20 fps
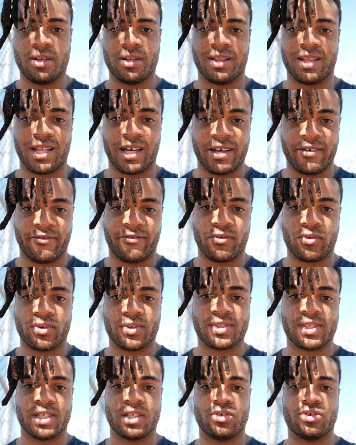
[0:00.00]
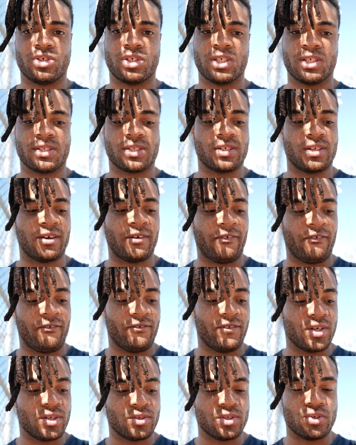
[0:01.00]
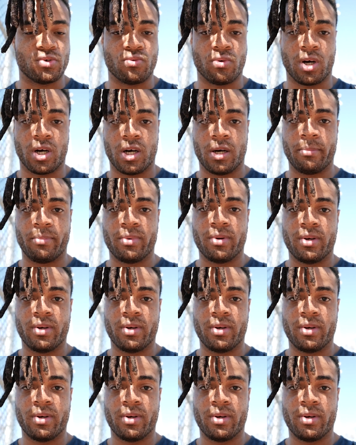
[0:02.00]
life force energy, it's going to fill you up.